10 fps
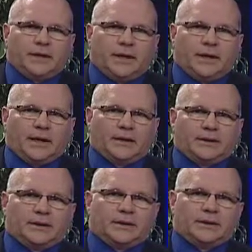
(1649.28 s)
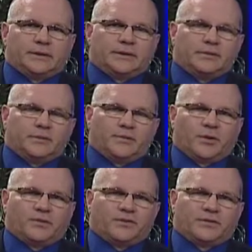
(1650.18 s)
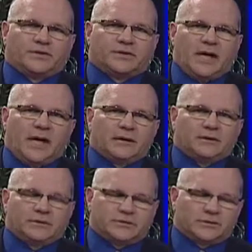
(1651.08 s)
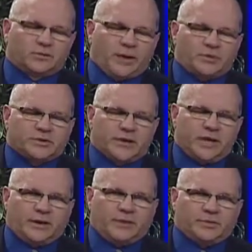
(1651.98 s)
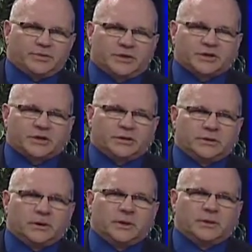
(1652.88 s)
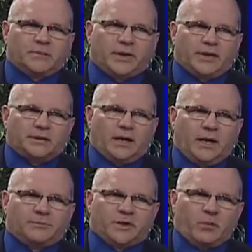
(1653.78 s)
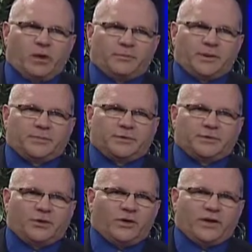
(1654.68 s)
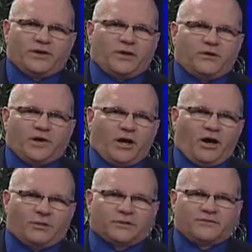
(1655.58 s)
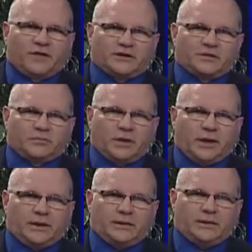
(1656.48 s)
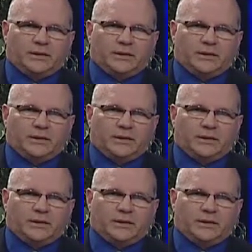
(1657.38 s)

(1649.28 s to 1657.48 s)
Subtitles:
And the purpose of the title is to represent a position, but at times I want people to know that all they are is flesh and blood,